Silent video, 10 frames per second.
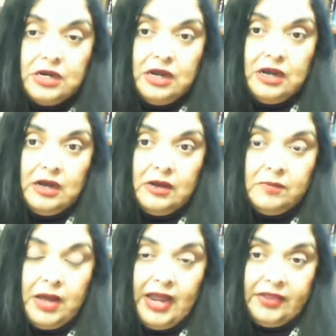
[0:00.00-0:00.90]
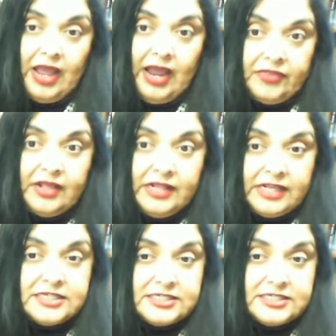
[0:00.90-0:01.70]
I think these are